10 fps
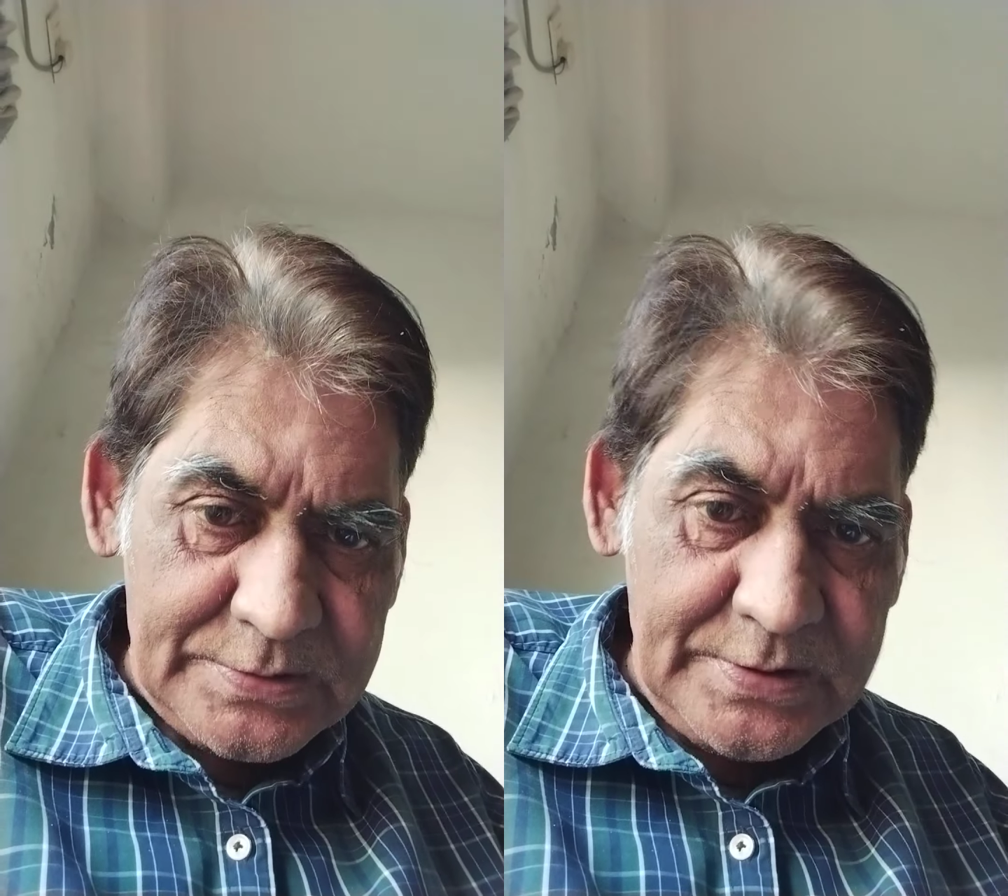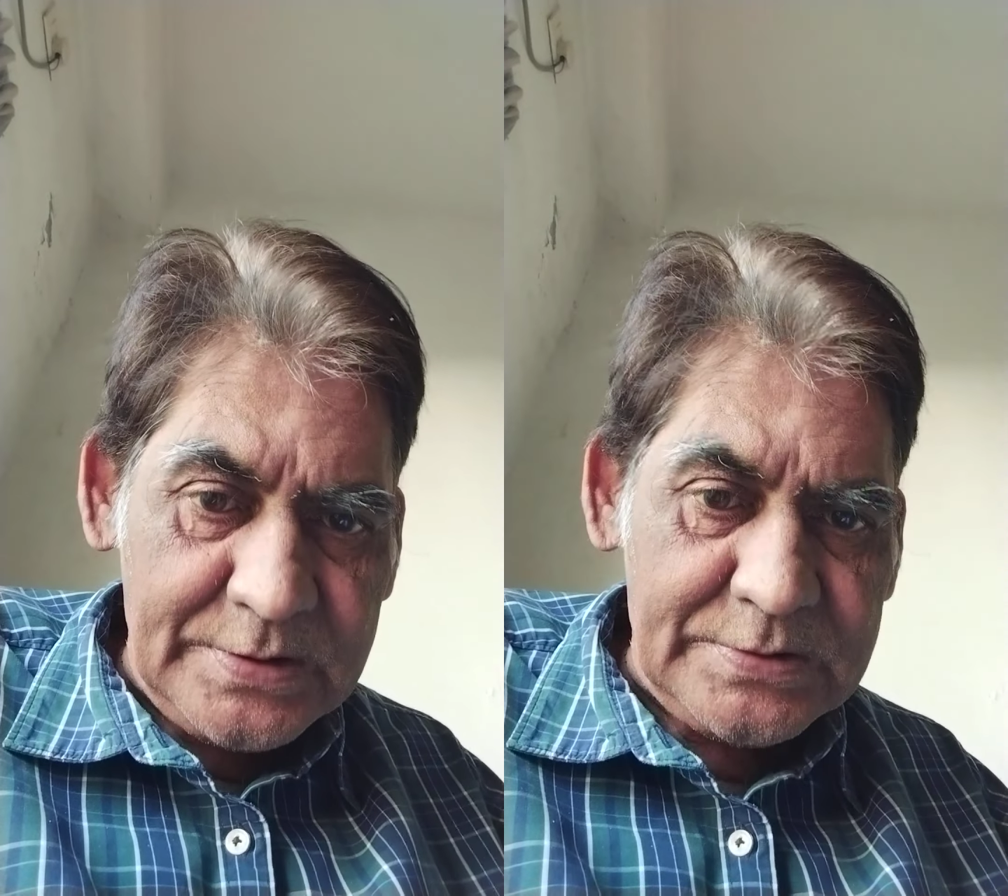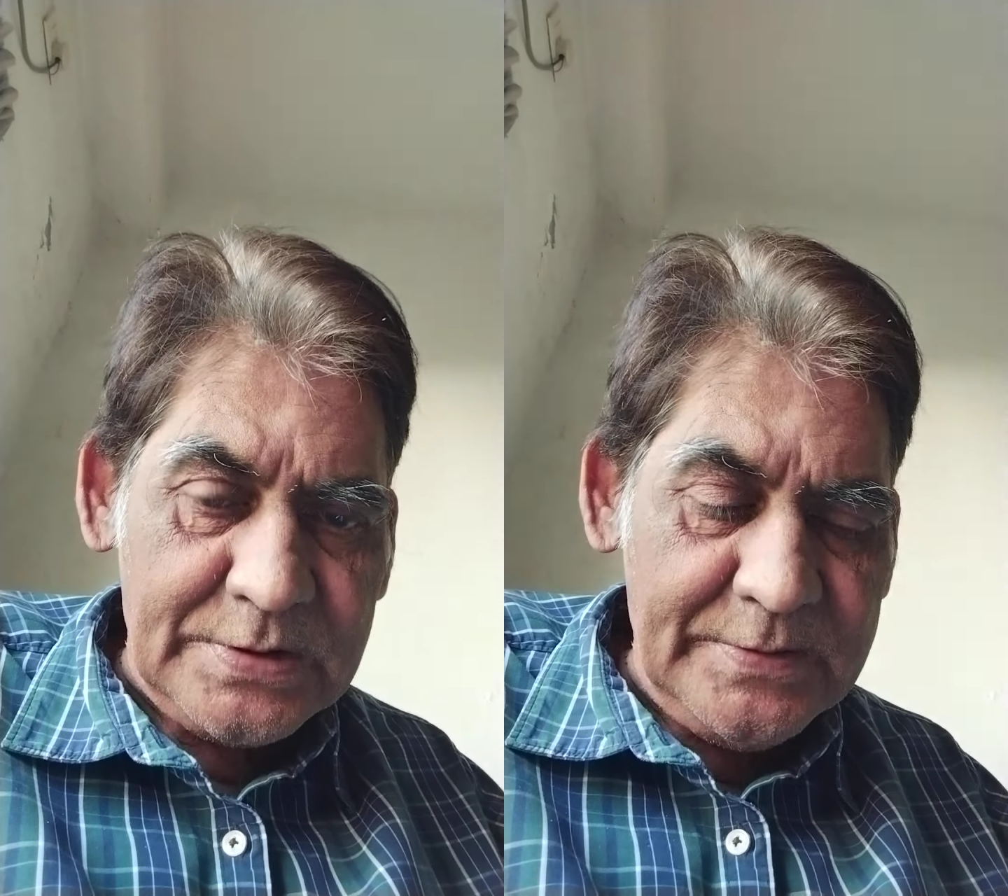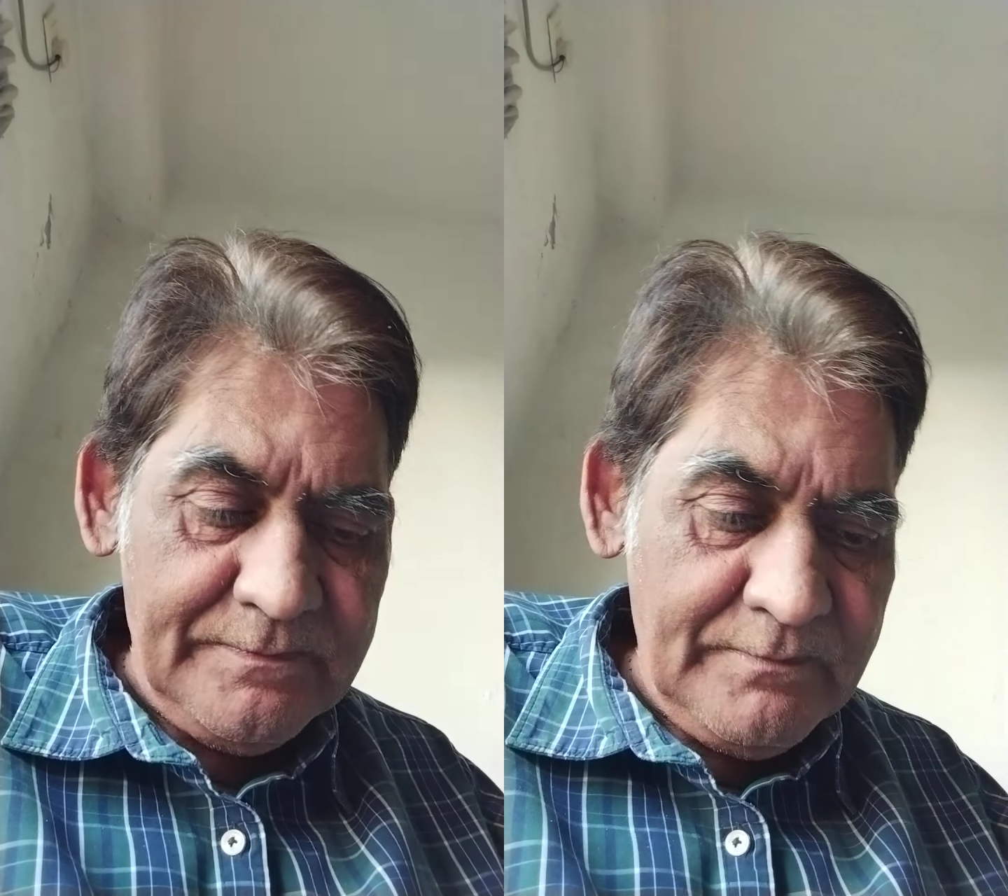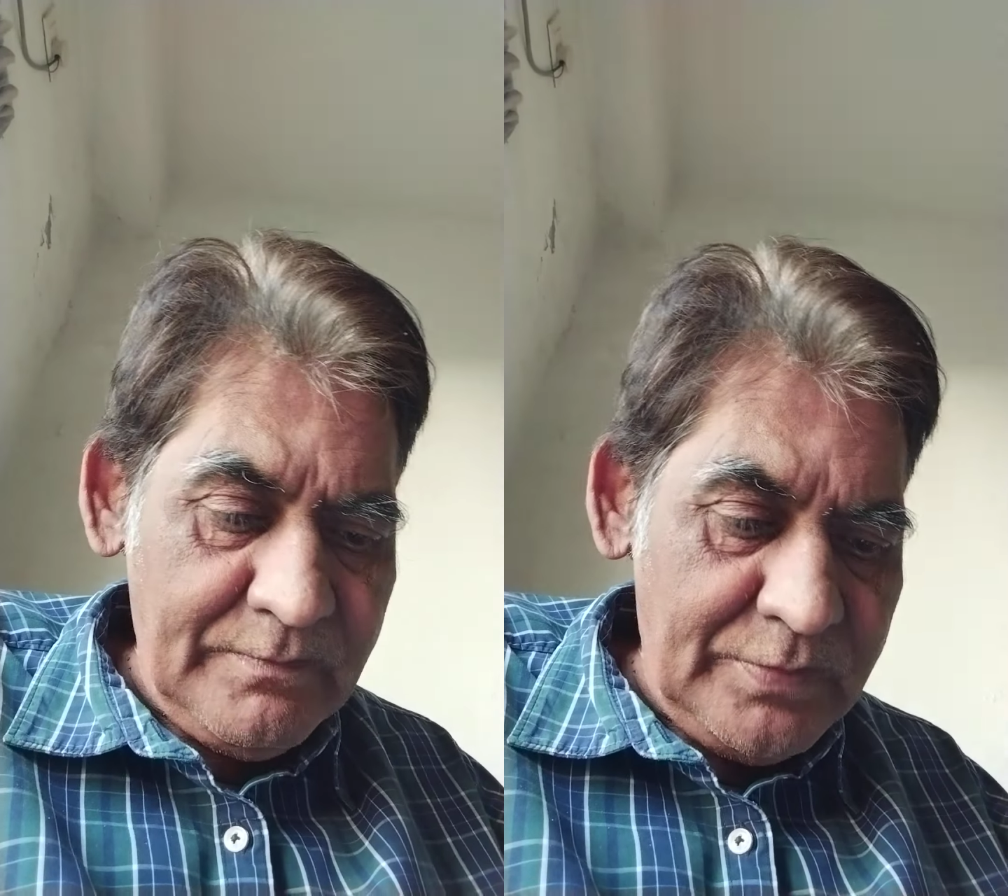sixth
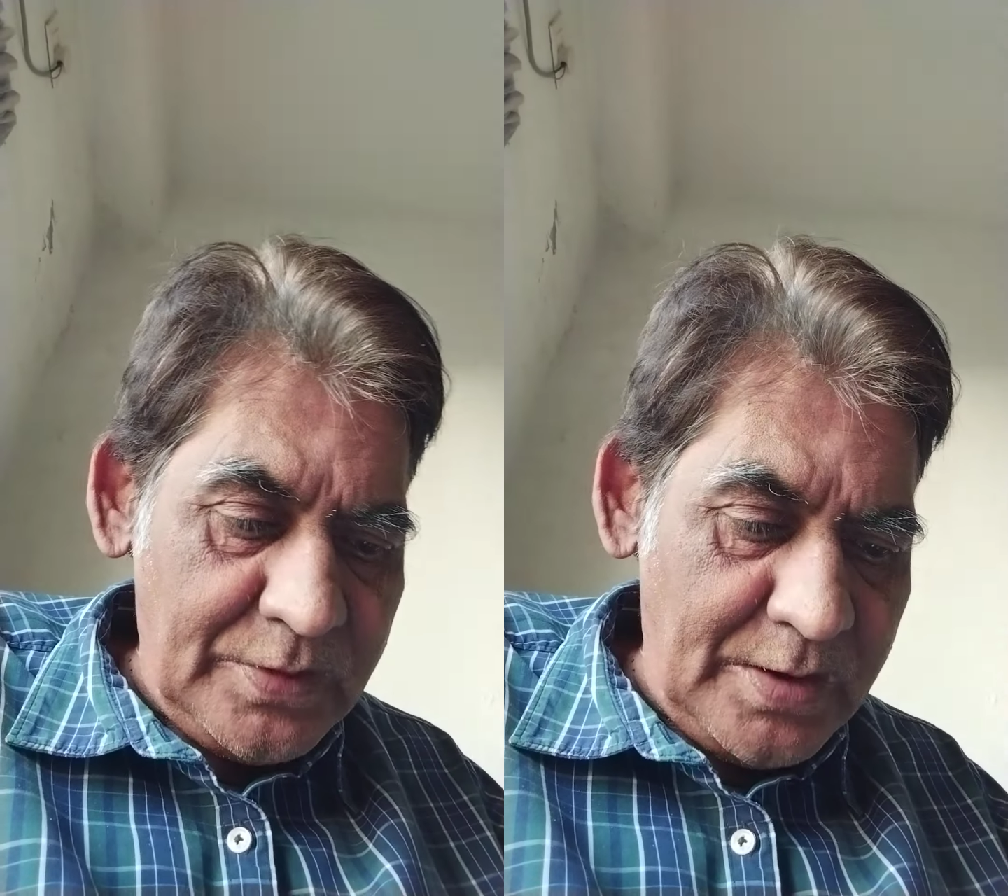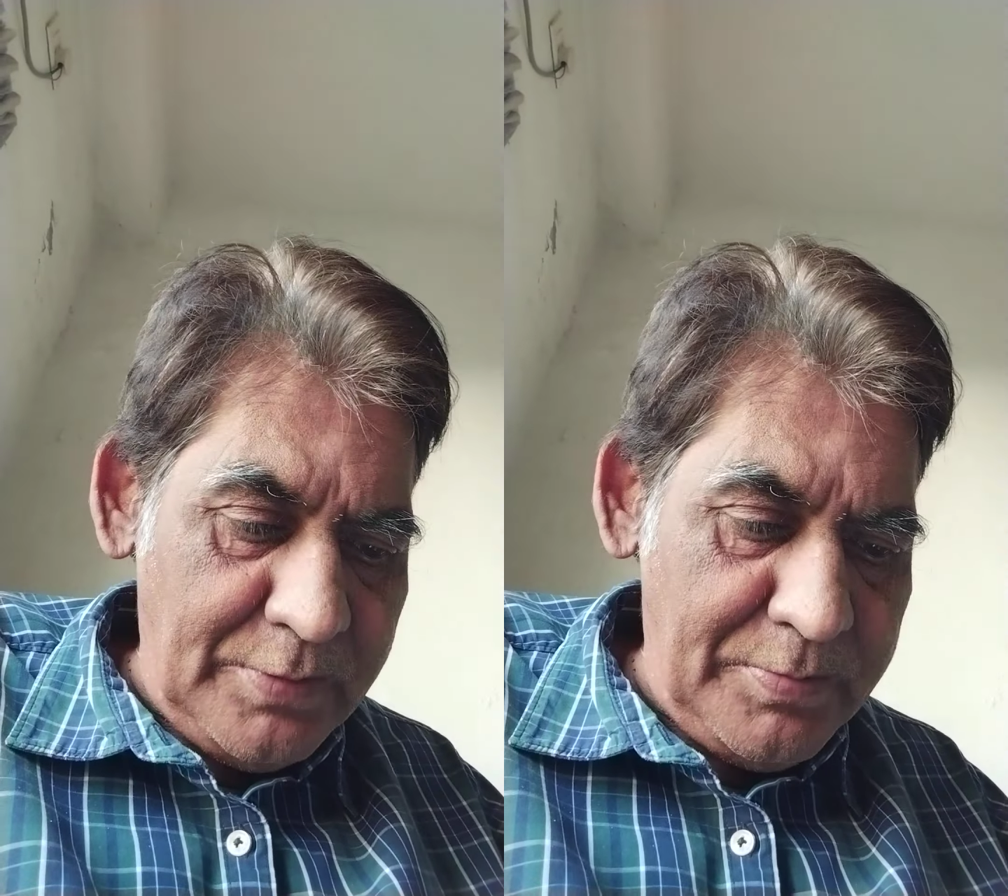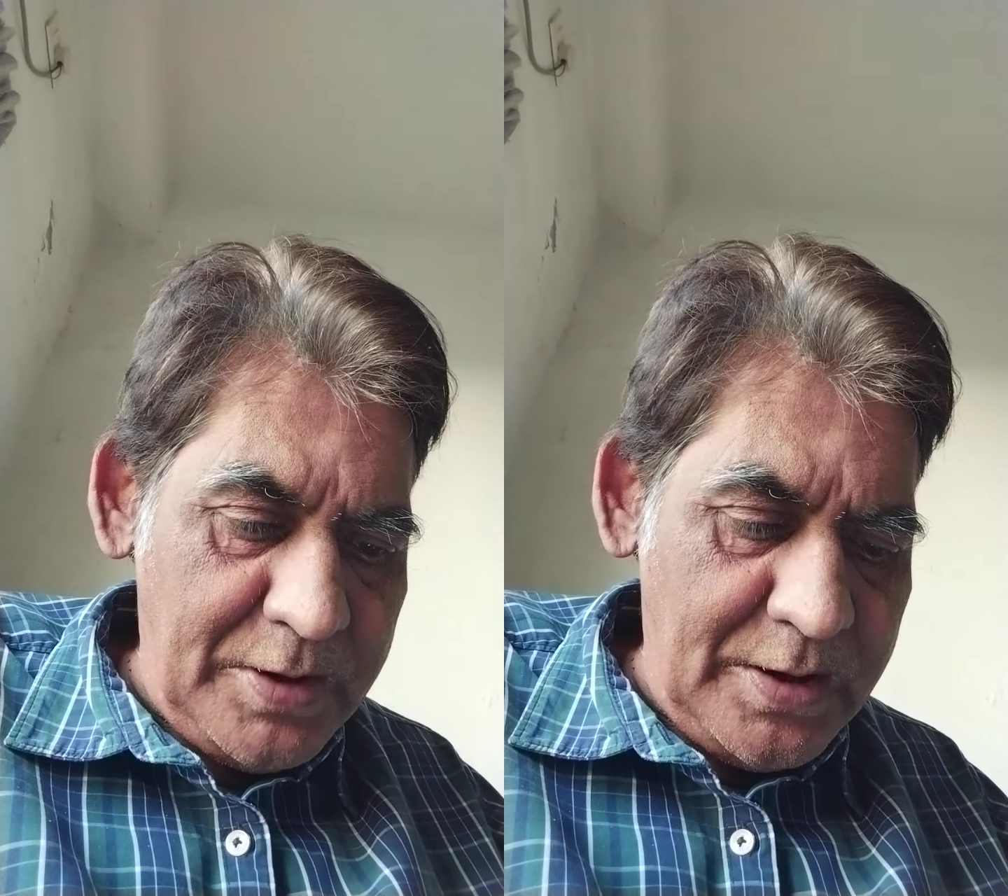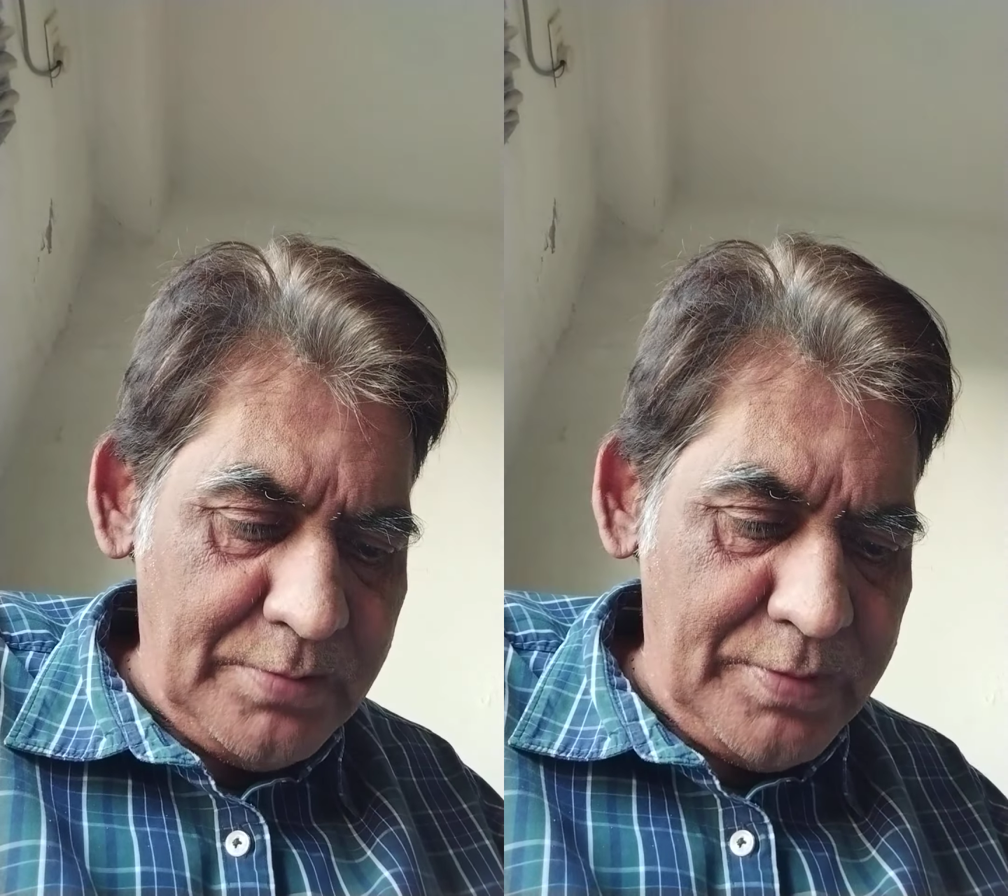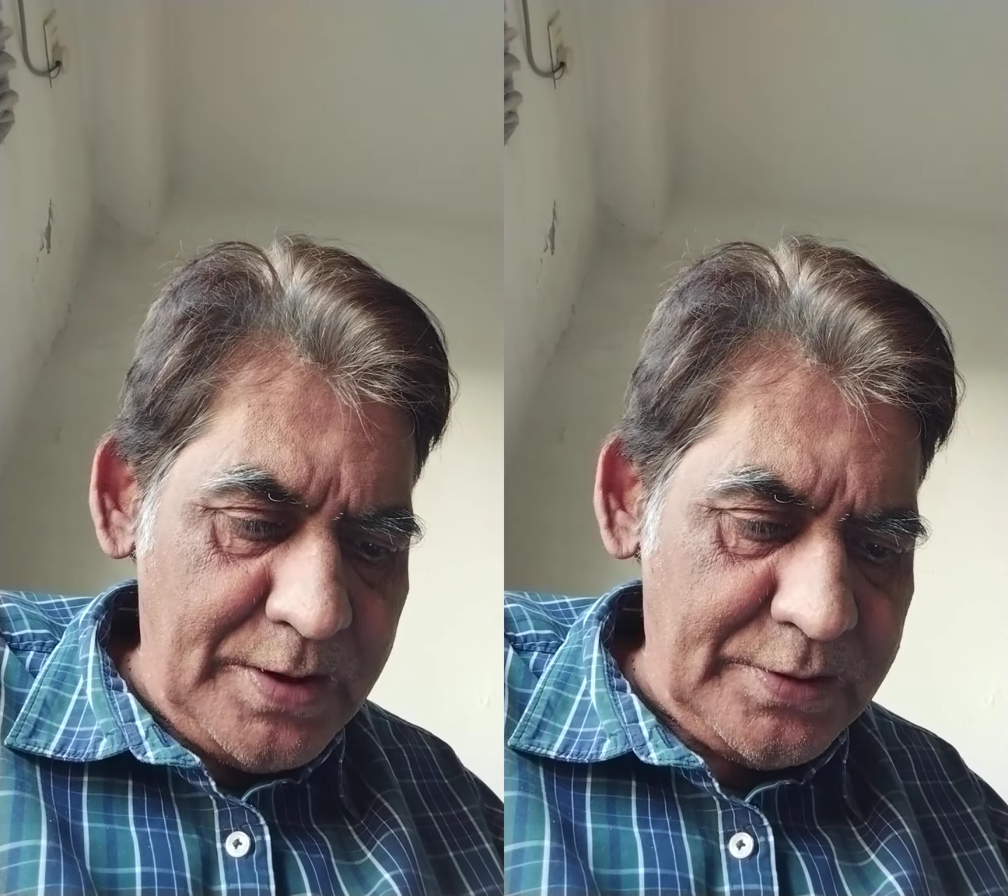maybe
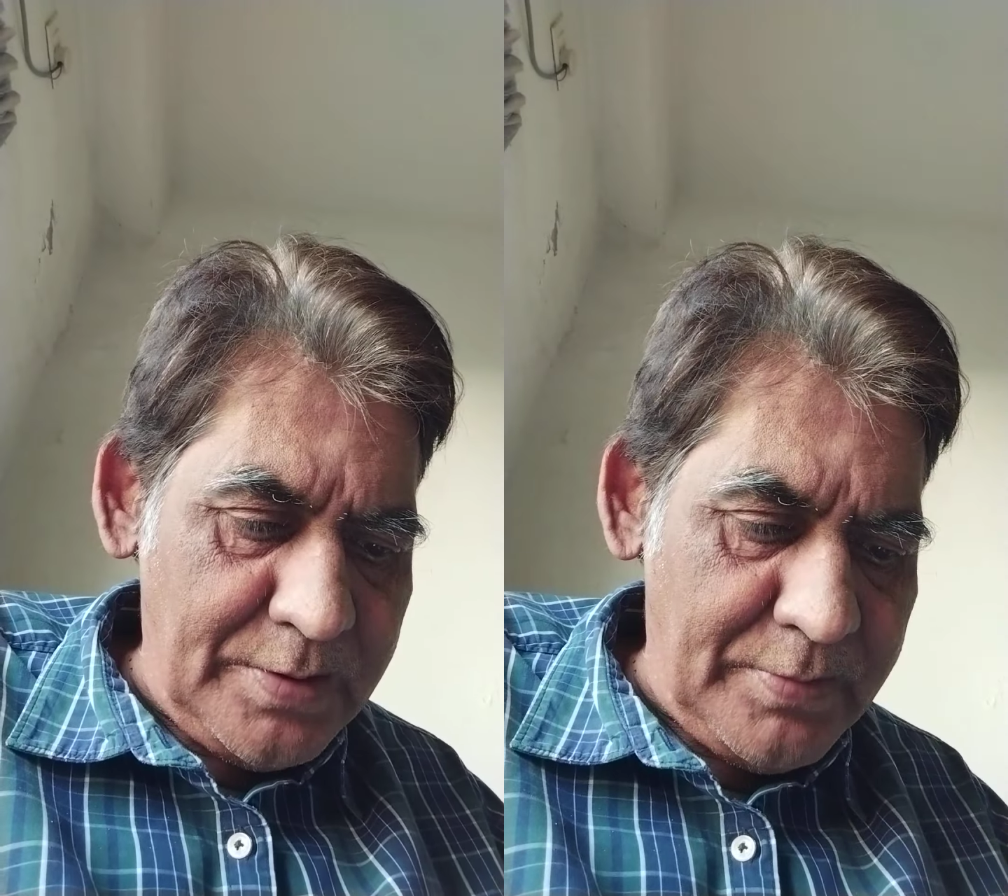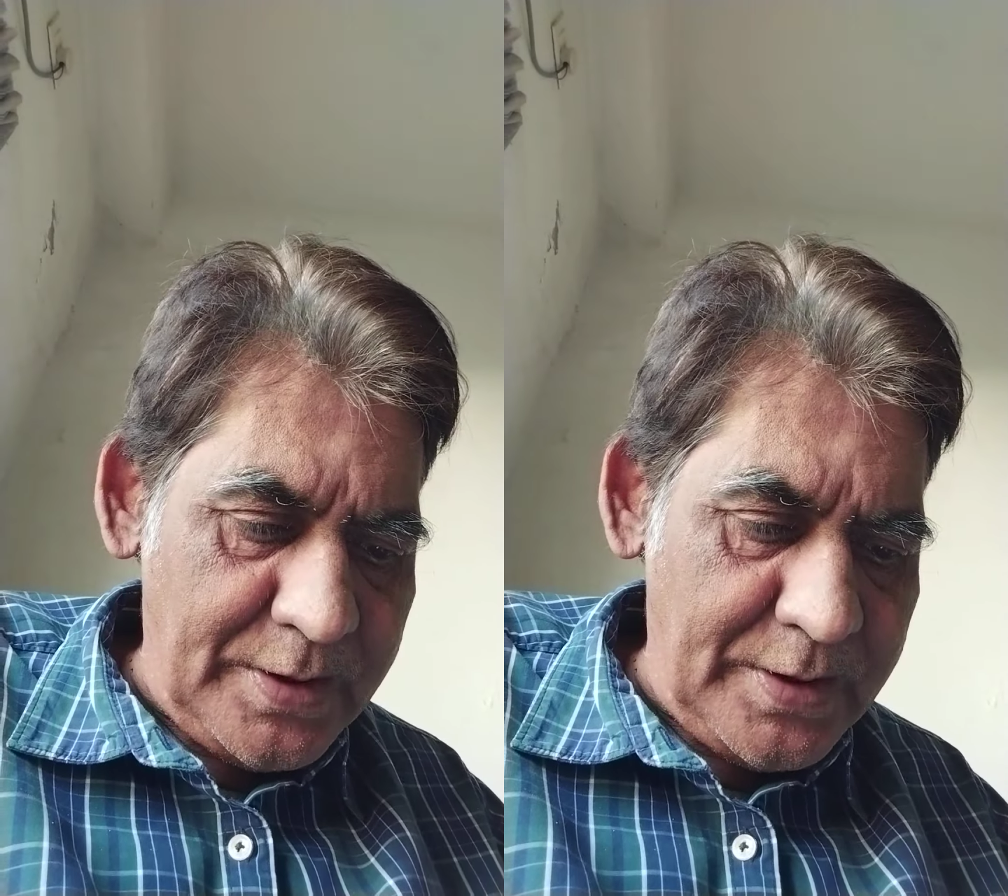it be in the